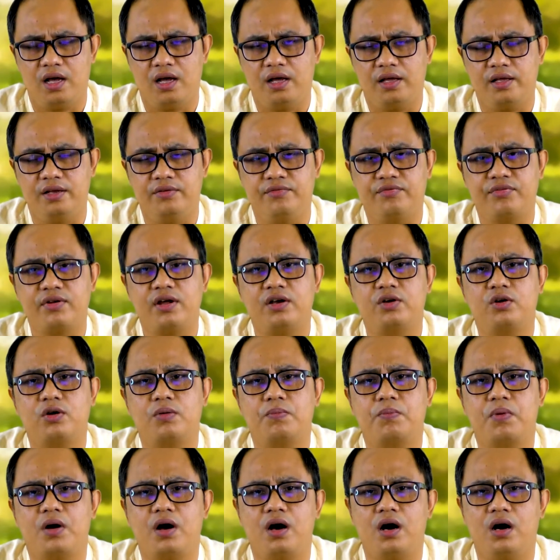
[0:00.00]
in front
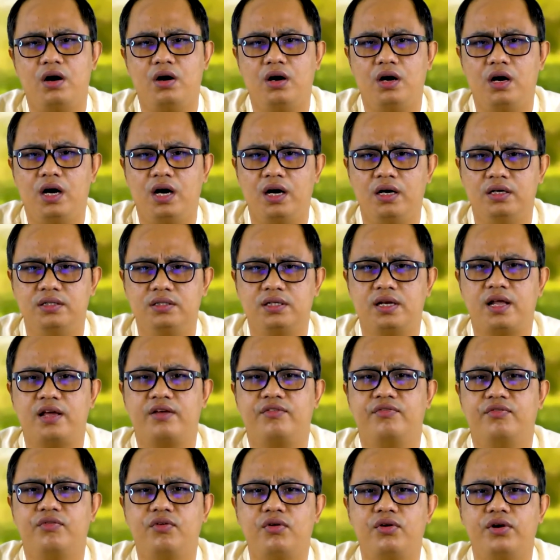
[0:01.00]
of us,
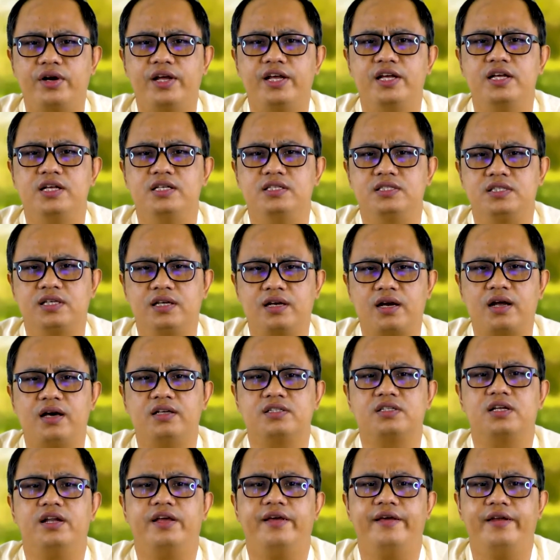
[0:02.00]
like forests,
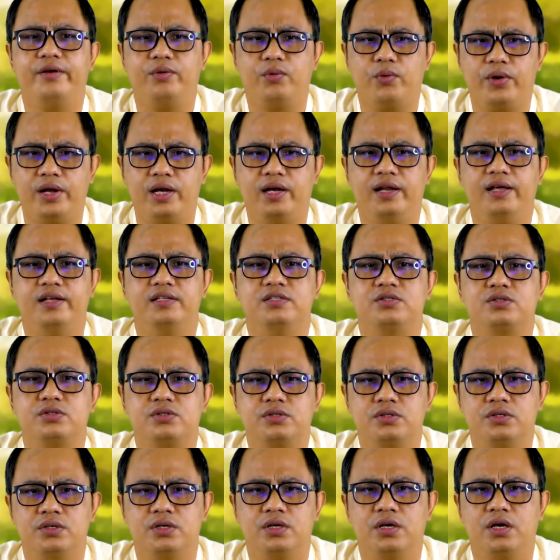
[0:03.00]
grassland, wetlands,
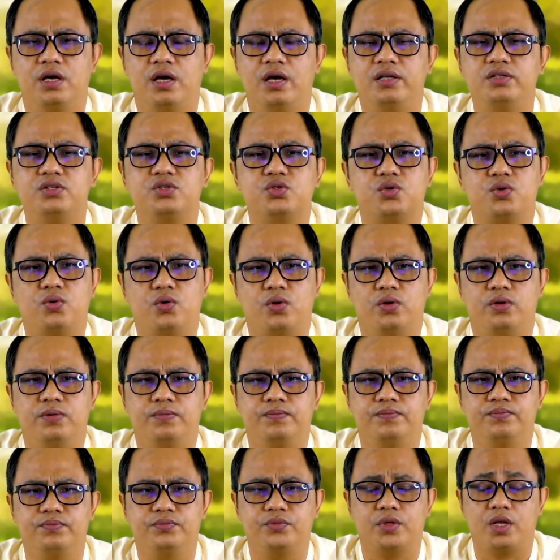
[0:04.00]
and so on.
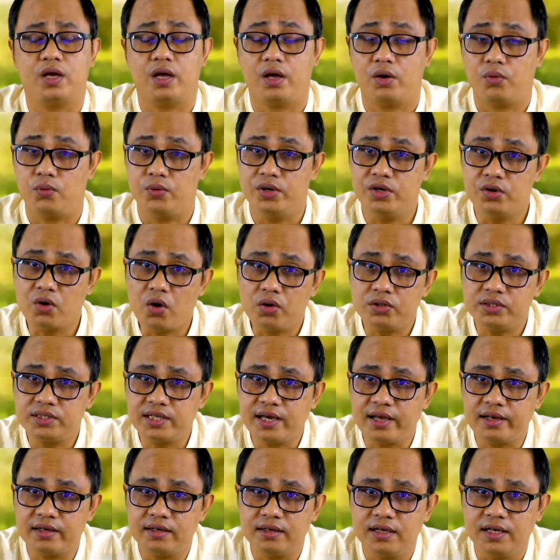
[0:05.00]
We know
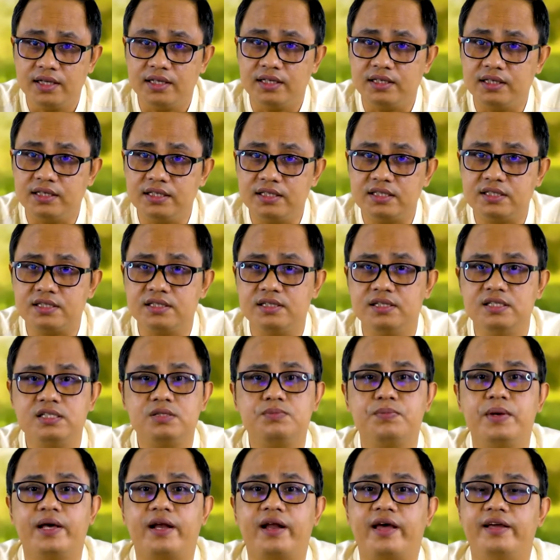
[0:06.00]
that this rich
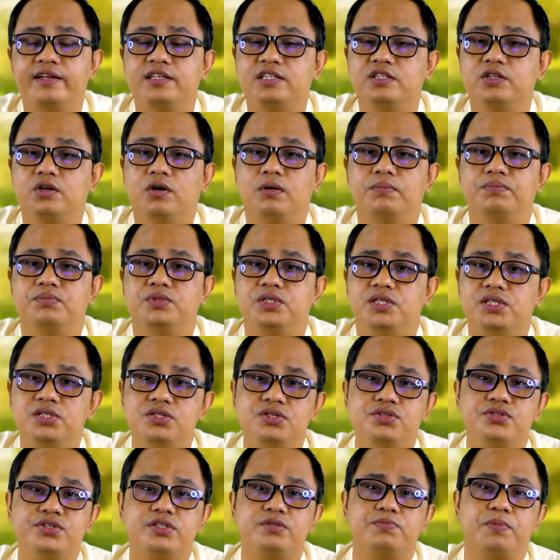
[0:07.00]
variety of
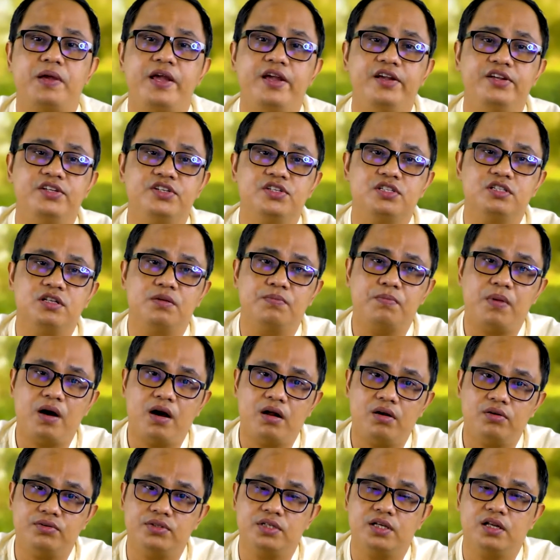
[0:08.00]
genes, species, and
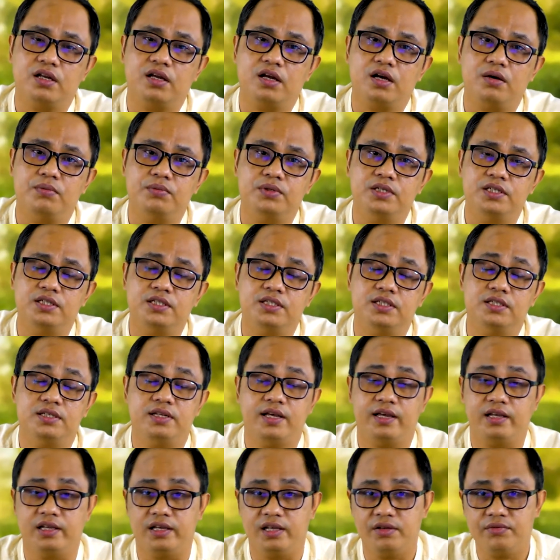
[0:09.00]
biological community
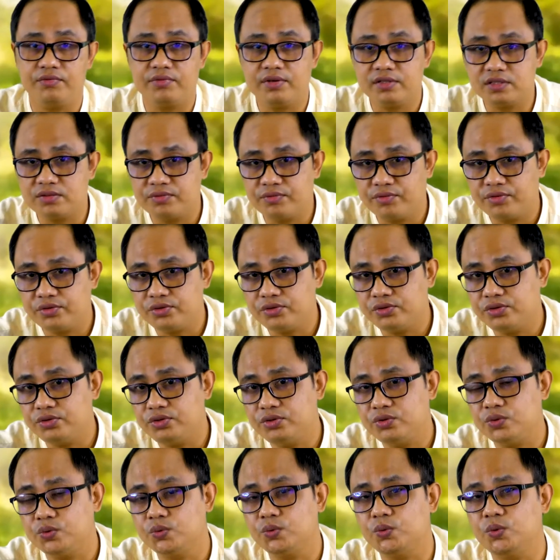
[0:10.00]
that give us
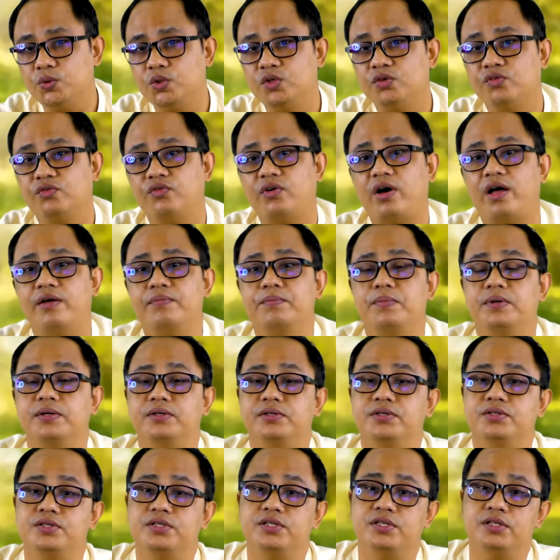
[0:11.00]
food, wood,
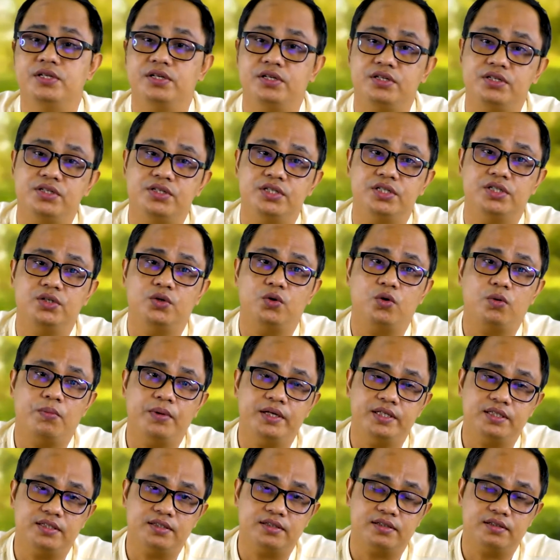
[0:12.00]
fibers, energy, raw
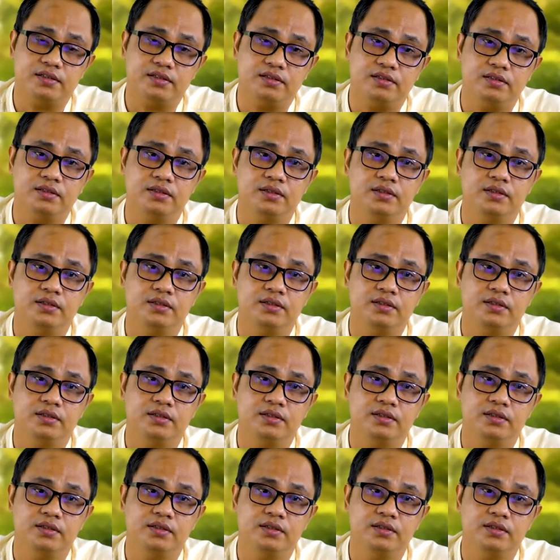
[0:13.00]
material,